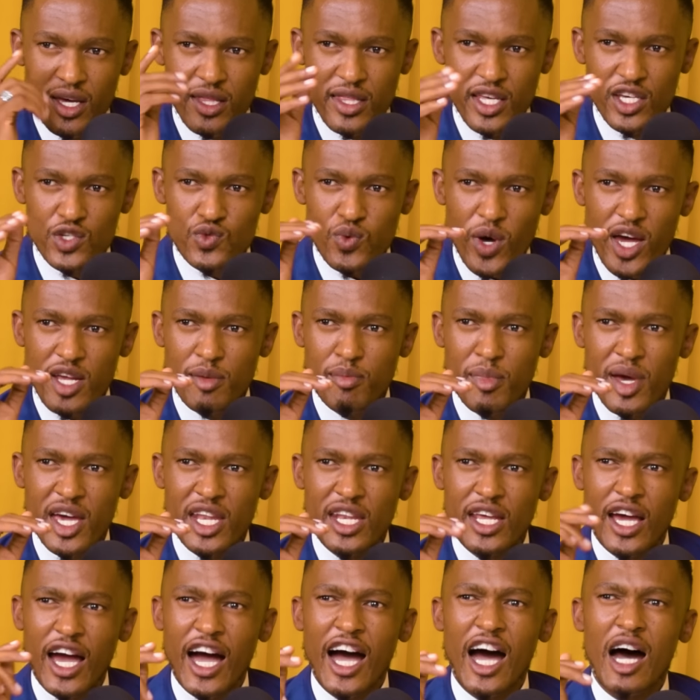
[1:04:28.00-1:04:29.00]
This white
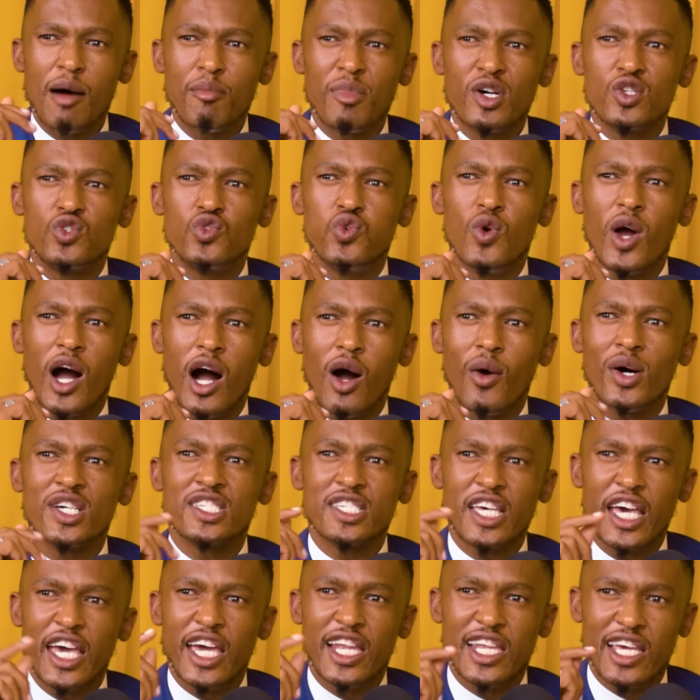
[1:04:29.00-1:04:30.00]
man ngahamba 2
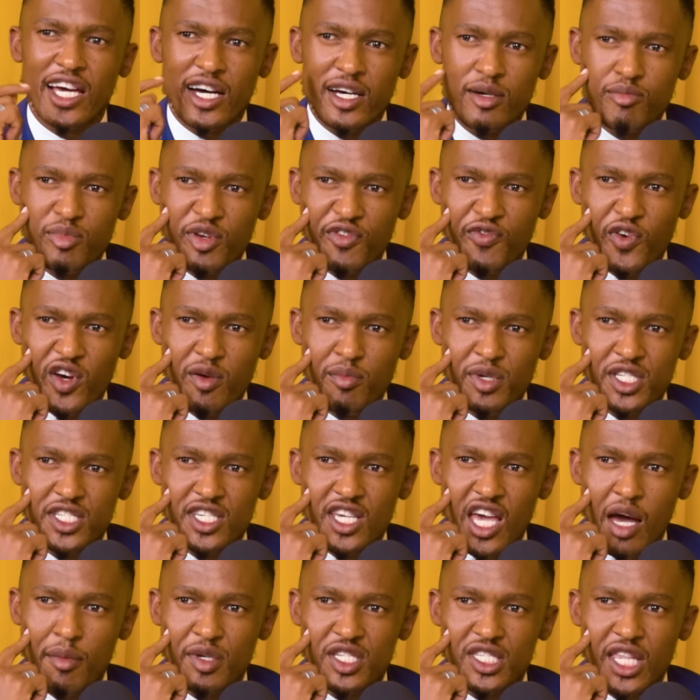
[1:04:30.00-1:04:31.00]
hours earlier before
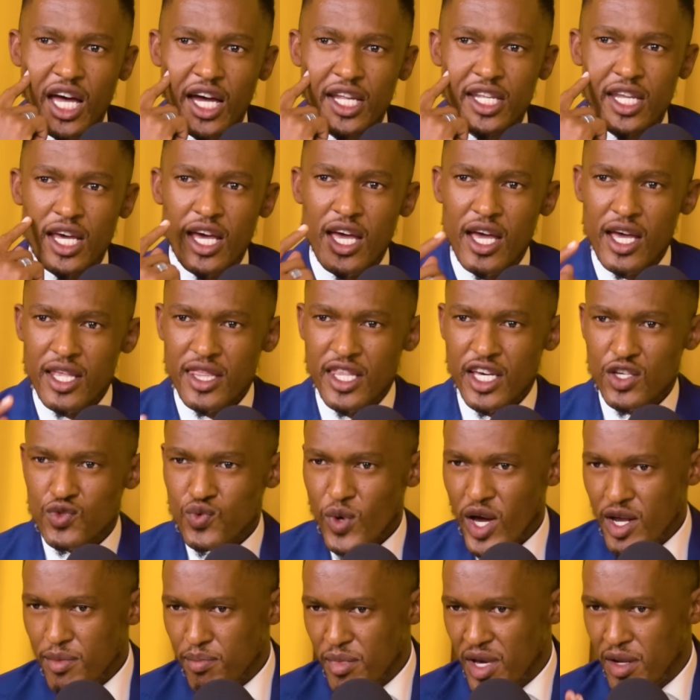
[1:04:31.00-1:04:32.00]
meeting yami start. This
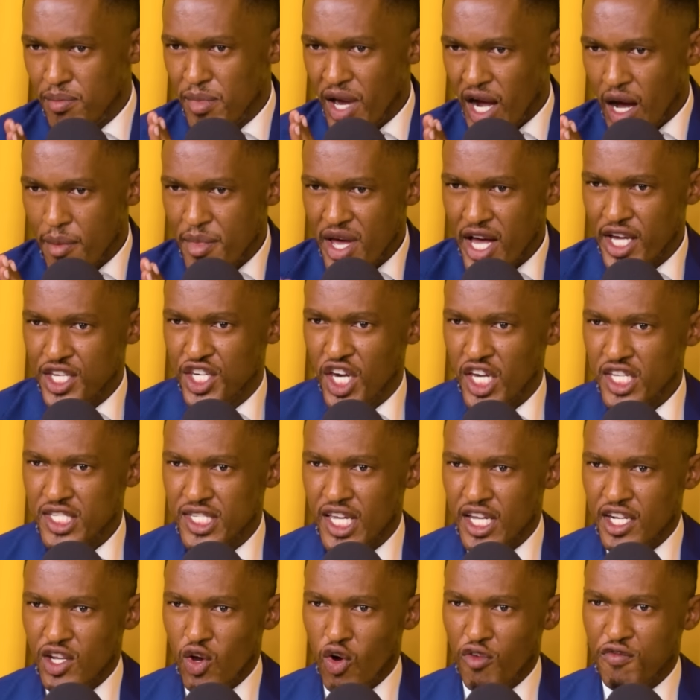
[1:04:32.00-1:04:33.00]
white man bekame
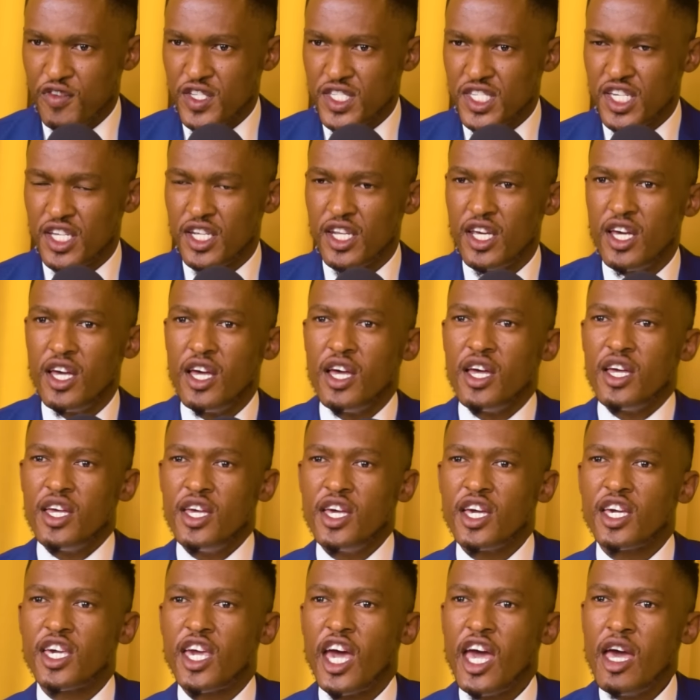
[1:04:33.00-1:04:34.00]
adjacent officeini.
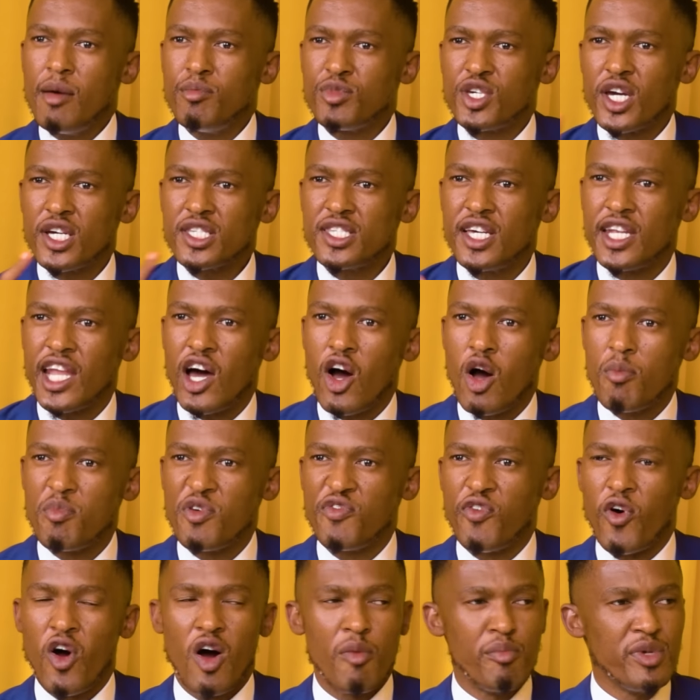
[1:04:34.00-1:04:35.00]
He came just an hour
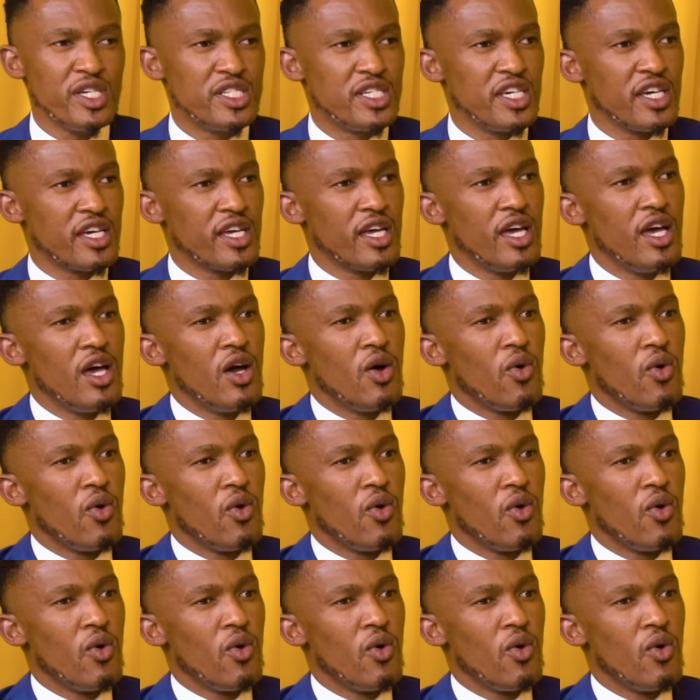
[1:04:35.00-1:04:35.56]
before our meeting.